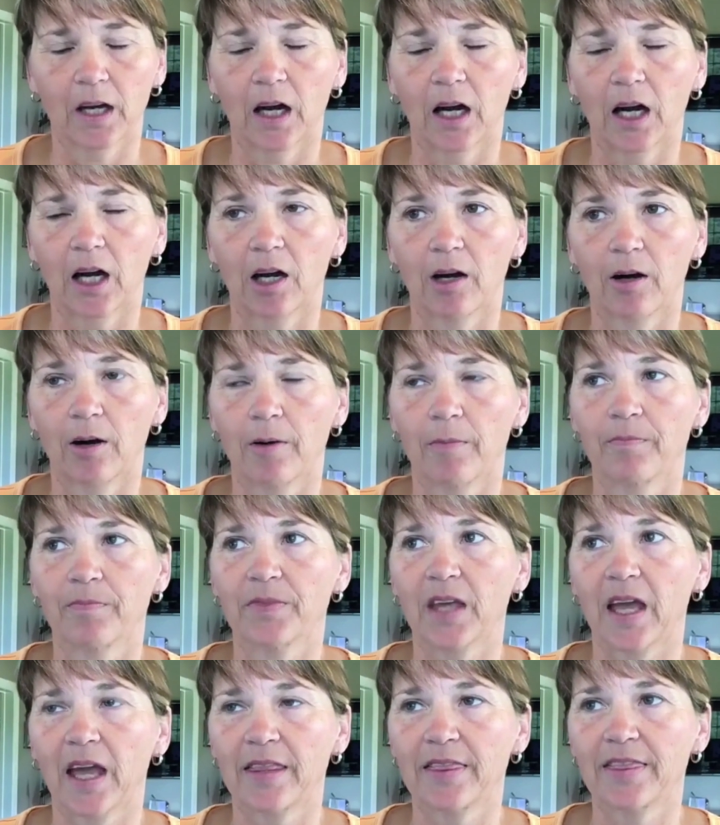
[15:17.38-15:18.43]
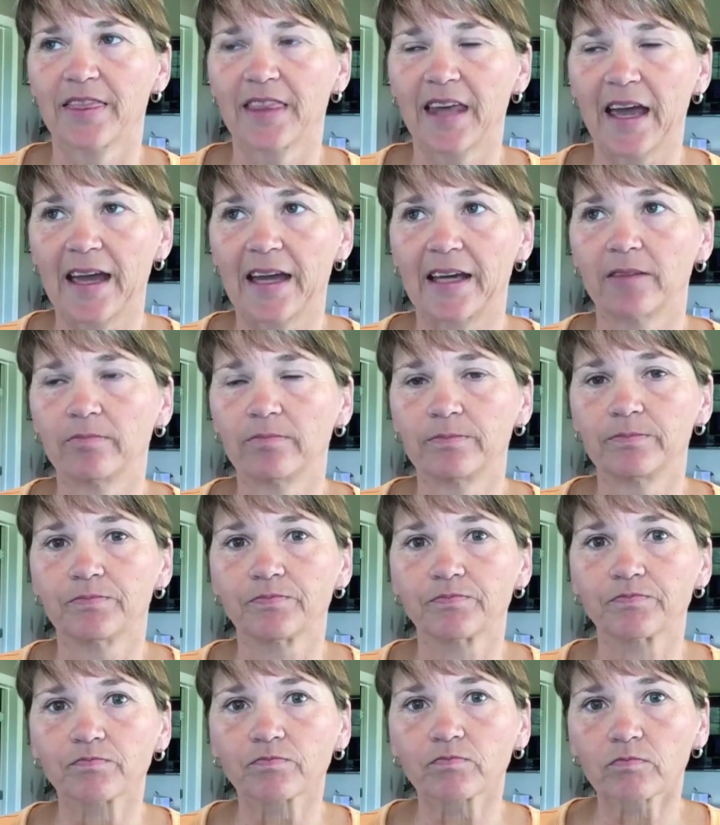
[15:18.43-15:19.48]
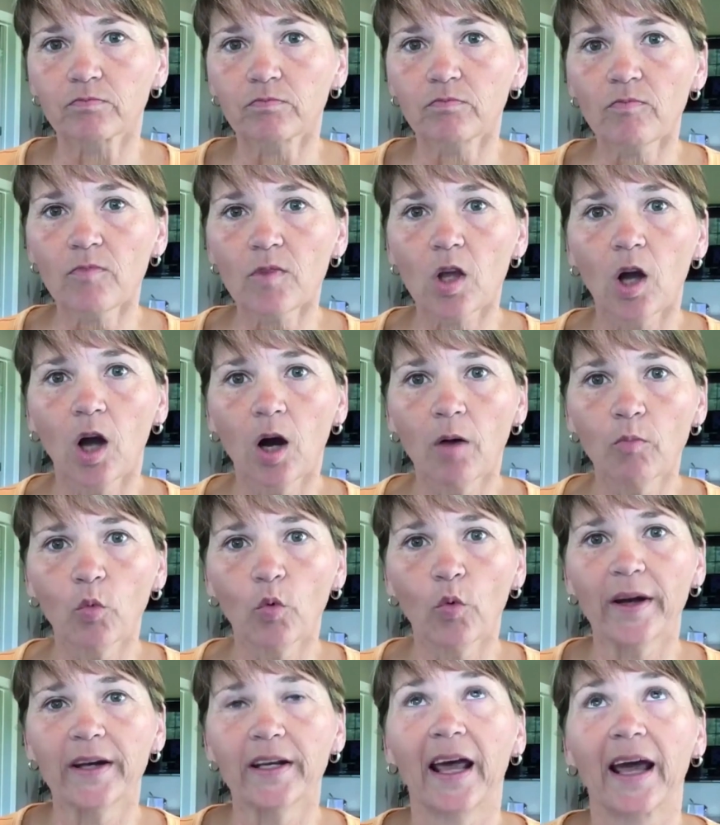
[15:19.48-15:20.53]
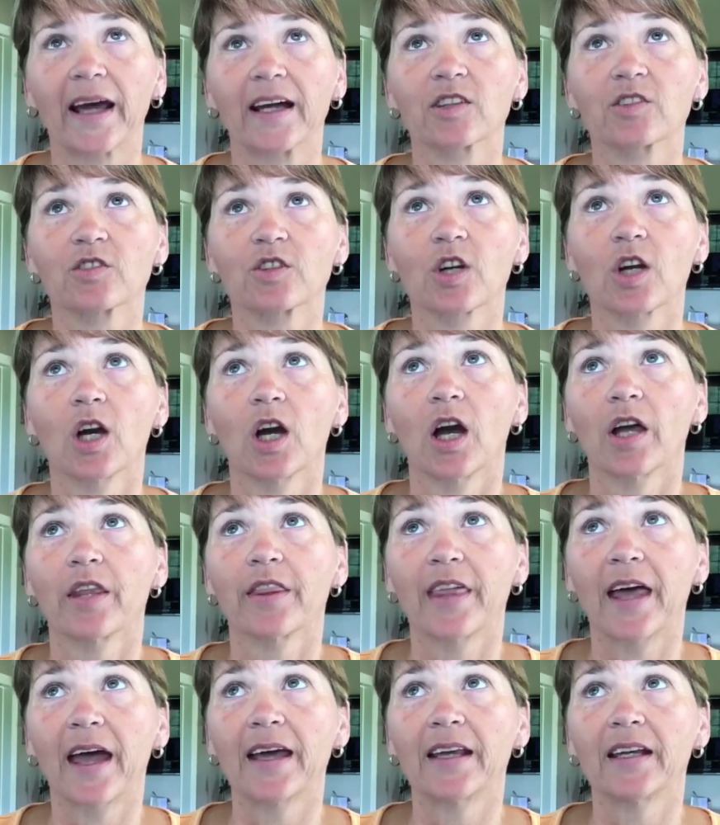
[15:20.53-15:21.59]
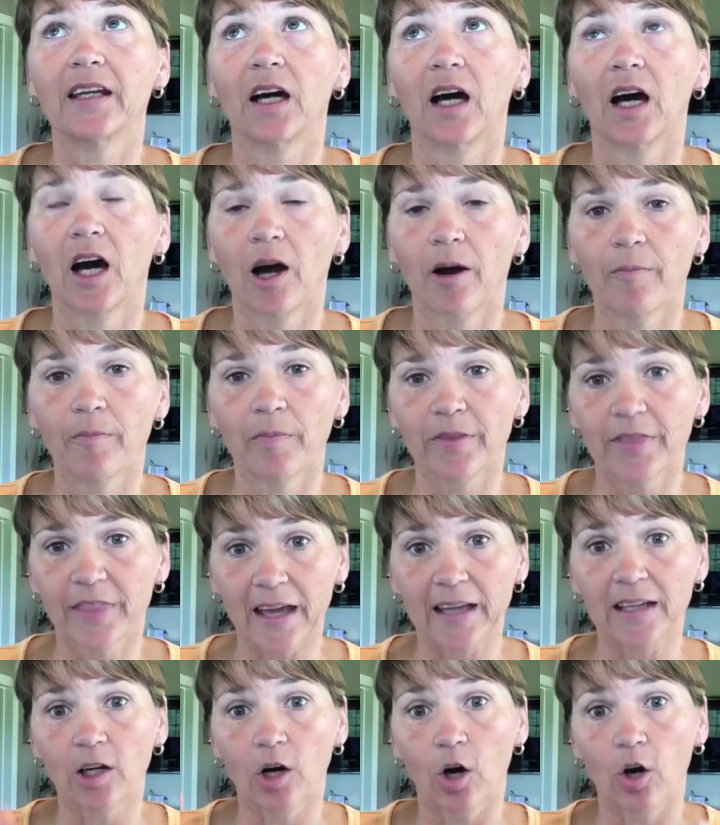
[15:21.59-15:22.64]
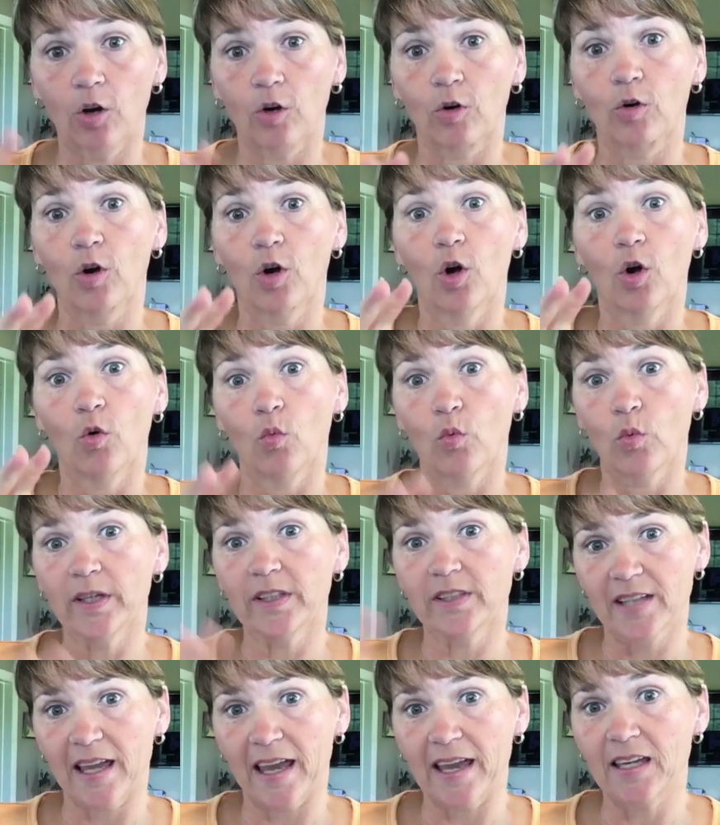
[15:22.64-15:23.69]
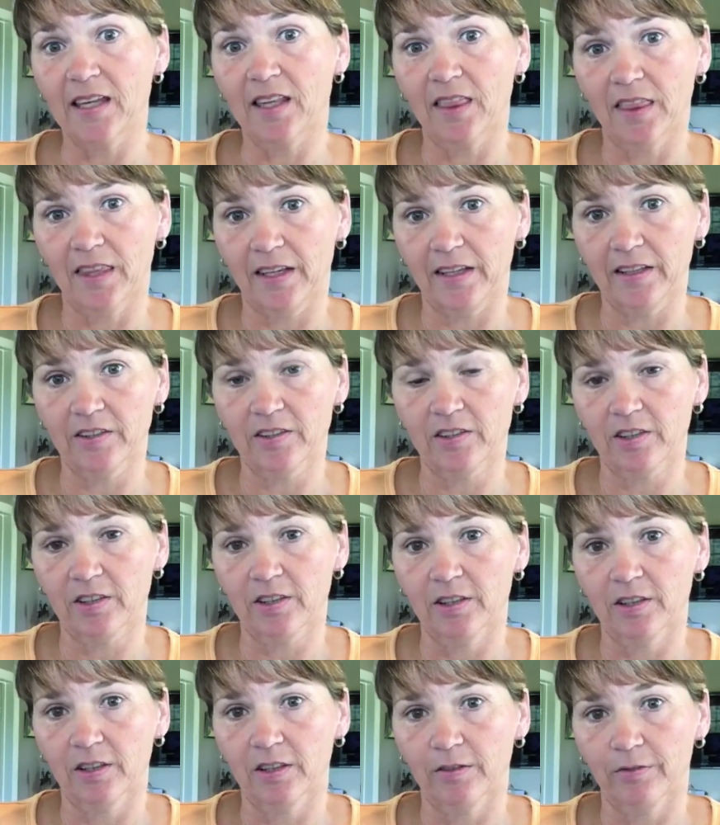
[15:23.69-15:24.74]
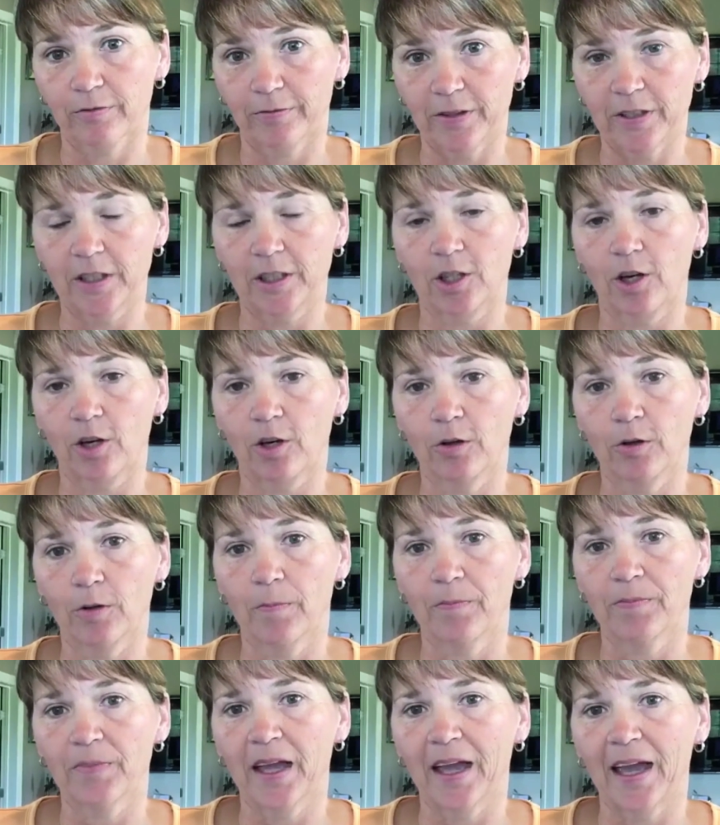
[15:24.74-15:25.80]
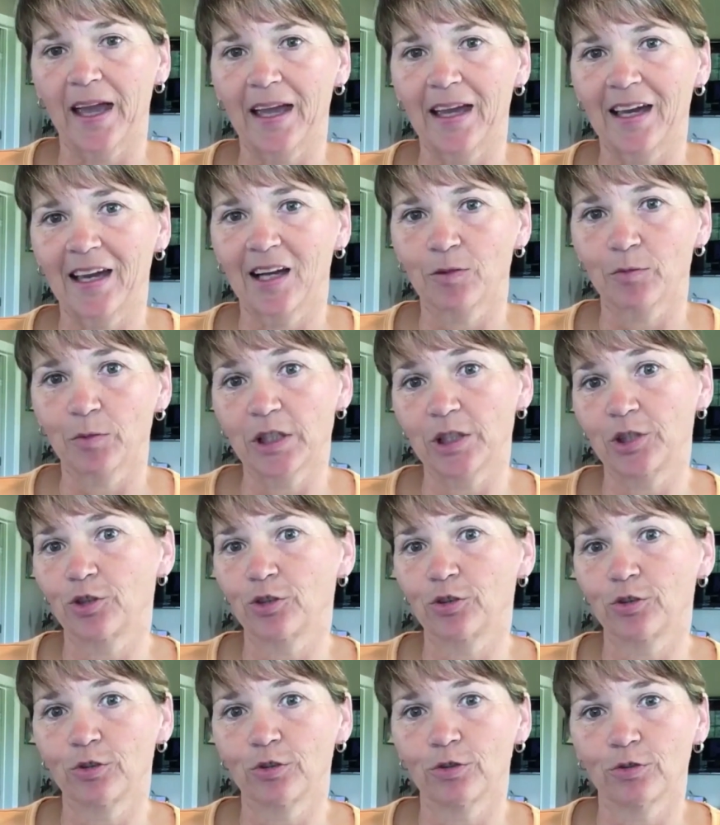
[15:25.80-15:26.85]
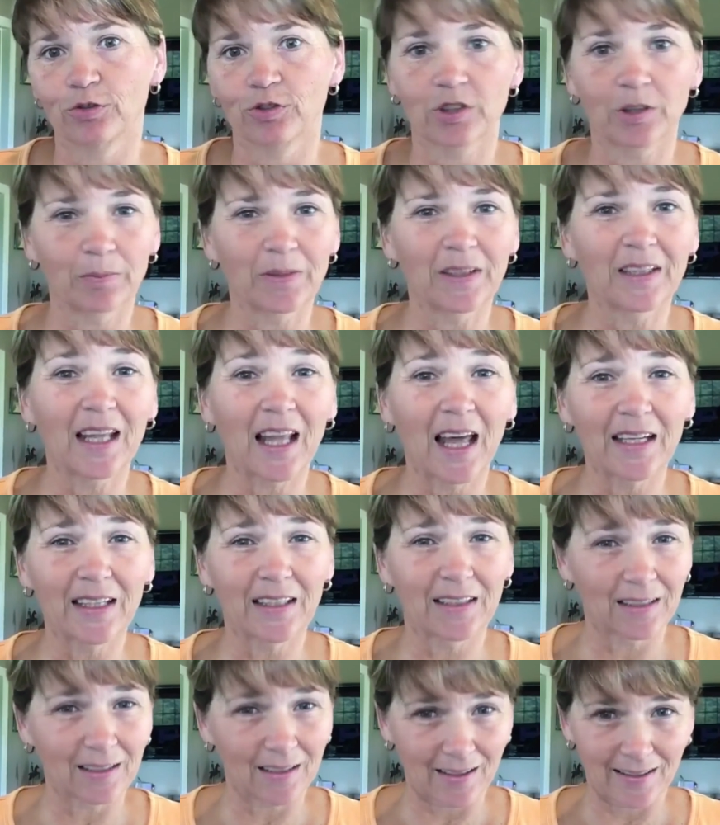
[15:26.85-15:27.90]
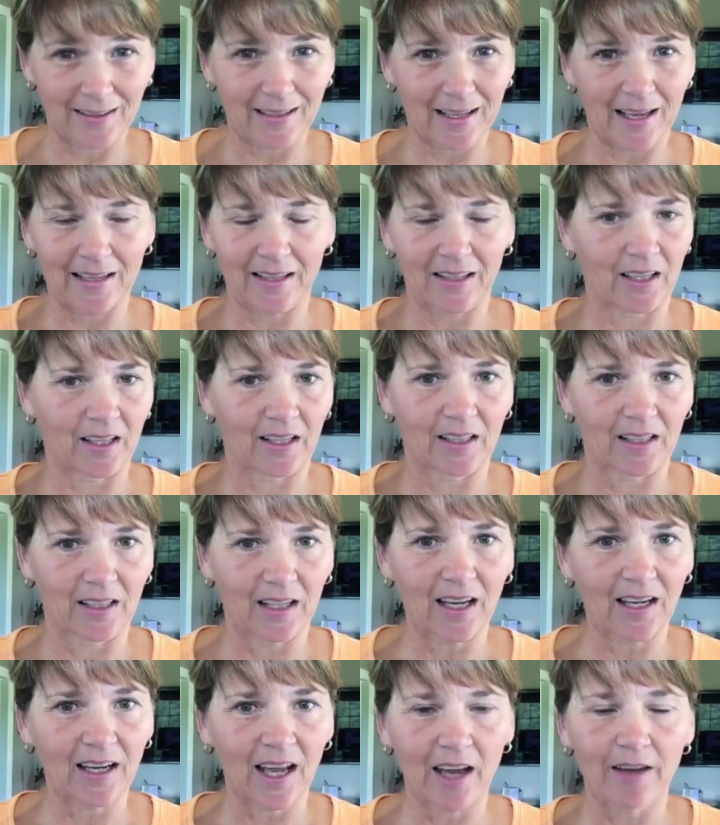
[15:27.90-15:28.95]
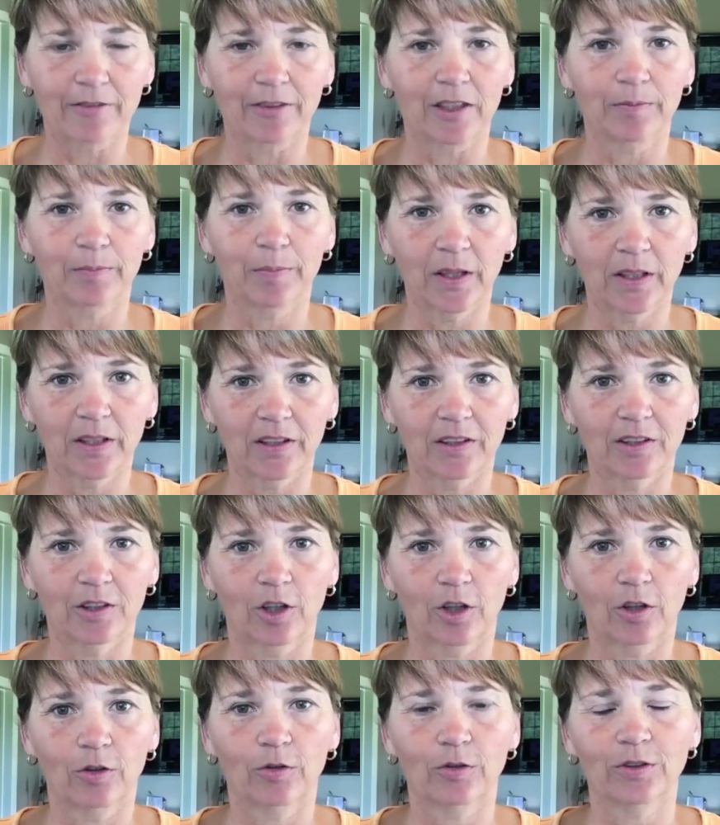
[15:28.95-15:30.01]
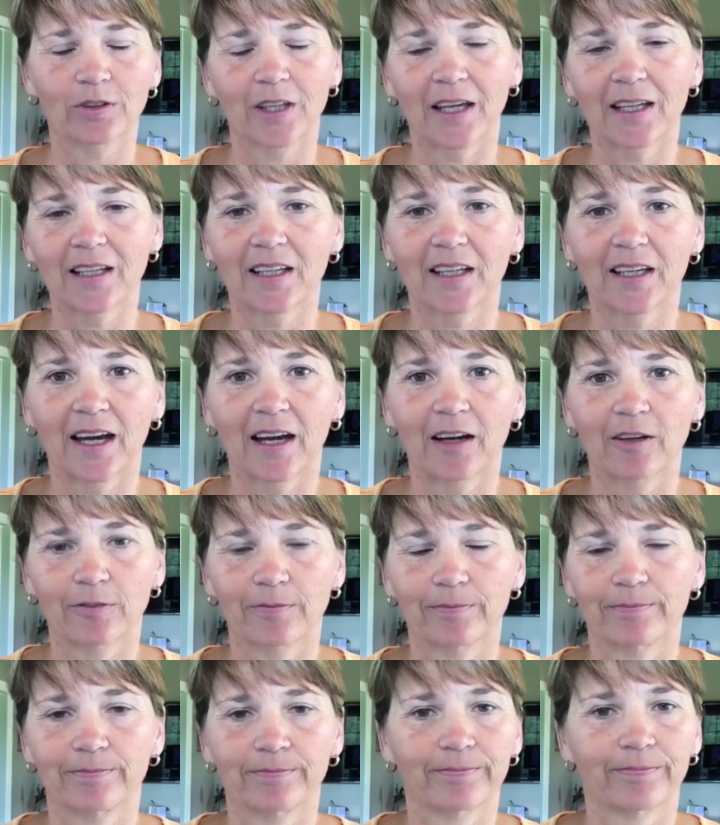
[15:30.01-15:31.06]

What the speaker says: And then, what next? Then, we take this video and we do some light editing, not heavy, but, taking out,